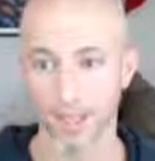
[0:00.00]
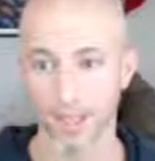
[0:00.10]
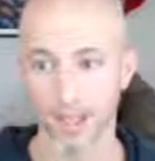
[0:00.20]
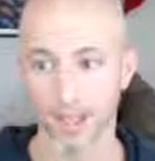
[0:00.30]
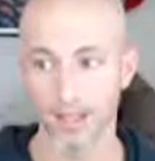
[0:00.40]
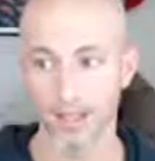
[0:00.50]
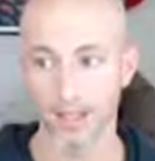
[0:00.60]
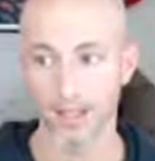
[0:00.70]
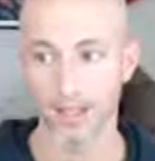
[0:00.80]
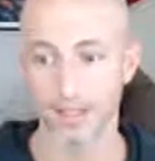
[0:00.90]

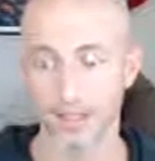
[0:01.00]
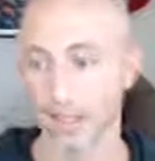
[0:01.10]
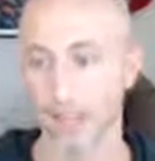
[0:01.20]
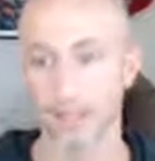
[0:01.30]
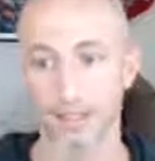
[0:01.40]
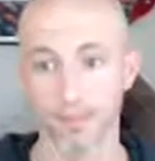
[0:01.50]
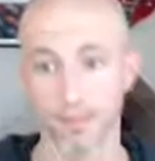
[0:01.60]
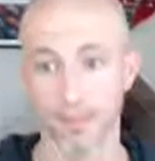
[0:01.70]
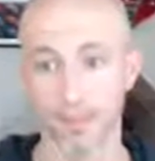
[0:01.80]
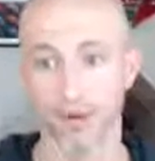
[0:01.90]
It's awesome.
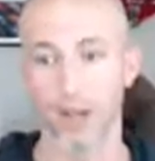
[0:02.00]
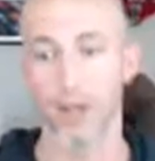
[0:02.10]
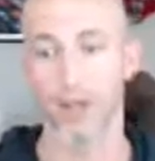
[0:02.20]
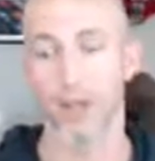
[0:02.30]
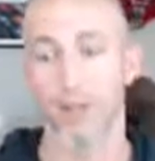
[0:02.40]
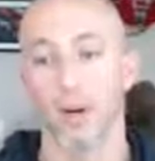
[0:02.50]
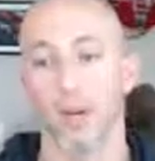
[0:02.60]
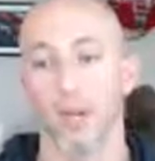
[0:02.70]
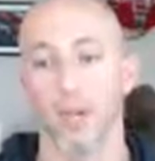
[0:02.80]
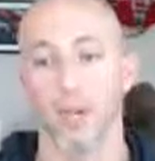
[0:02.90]
And I'm
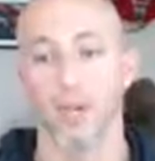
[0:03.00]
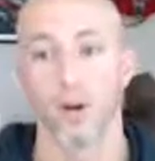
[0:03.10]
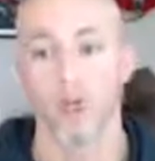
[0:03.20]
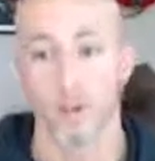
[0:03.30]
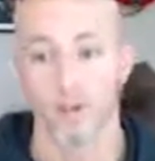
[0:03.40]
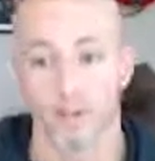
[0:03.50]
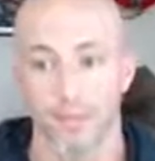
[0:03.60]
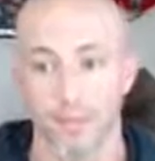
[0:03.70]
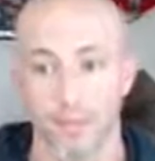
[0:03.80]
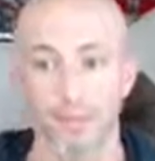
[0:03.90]
proud to be a part of it.
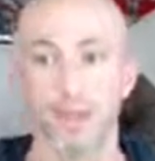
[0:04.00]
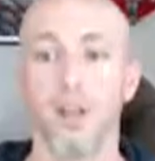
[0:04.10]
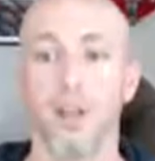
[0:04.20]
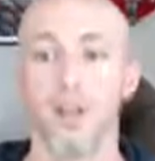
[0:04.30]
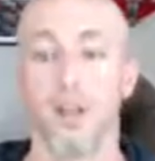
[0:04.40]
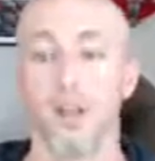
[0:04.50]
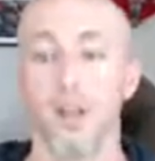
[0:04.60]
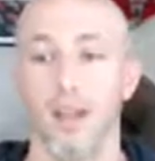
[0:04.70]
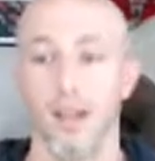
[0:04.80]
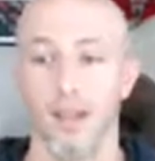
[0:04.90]
And
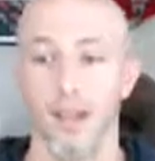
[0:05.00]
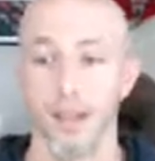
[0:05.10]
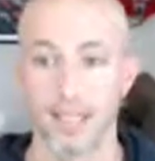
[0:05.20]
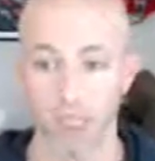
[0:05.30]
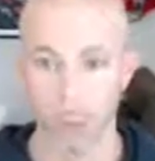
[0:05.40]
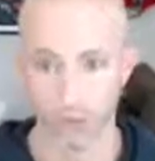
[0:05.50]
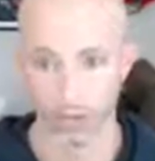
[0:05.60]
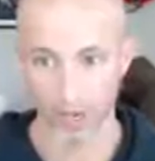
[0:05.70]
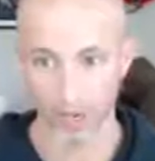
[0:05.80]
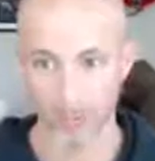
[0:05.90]
that's my
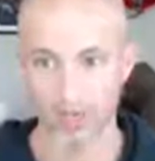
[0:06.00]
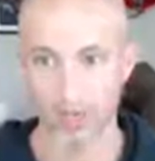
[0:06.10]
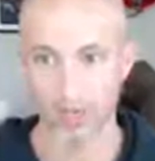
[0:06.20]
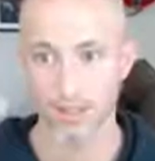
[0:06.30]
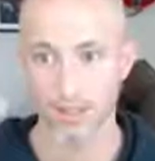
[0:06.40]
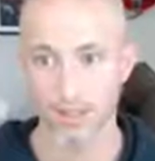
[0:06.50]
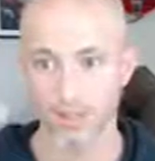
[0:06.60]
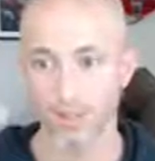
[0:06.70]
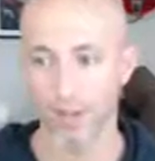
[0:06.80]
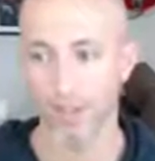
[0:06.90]
story. So
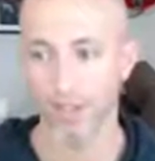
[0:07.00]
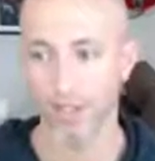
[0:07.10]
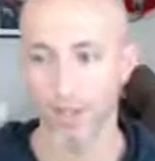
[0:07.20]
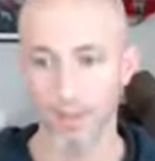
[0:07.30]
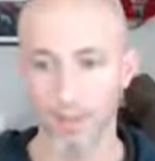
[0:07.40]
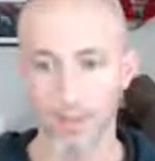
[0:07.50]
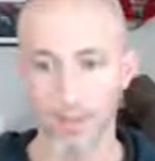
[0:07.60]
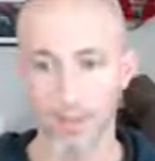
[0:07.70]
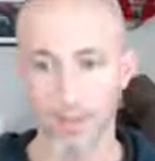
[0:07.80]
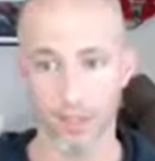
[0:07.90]
if you've got any
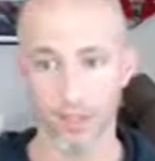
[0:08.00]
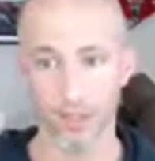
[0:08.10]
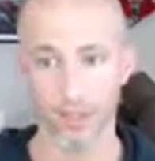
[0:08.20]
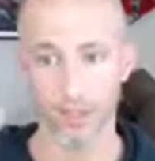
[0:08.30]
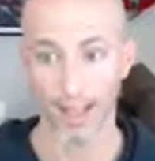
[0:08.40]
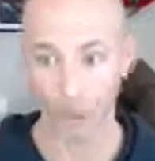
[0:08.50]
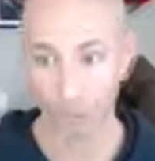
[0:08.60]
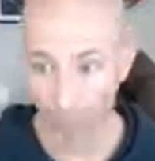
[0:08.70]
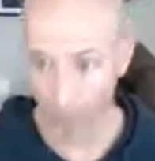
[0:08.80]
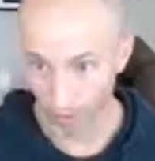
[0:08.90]
comments,
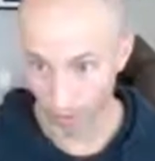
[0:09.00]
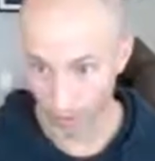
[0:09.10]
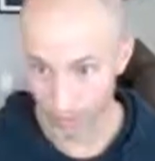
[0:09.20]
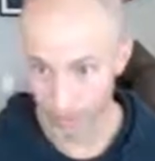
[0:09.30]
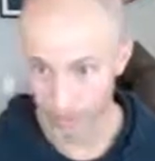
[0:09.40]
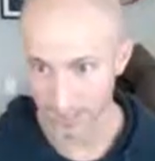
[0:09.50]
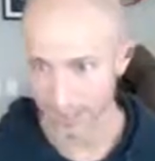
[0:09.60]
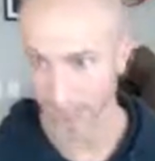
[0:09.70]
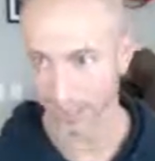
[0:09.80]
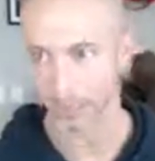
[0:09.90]
helpful, I should
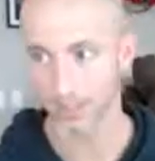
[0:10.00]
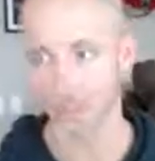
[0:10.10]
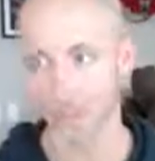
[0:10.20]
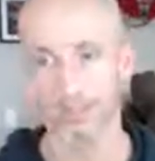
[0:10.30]
say, comments and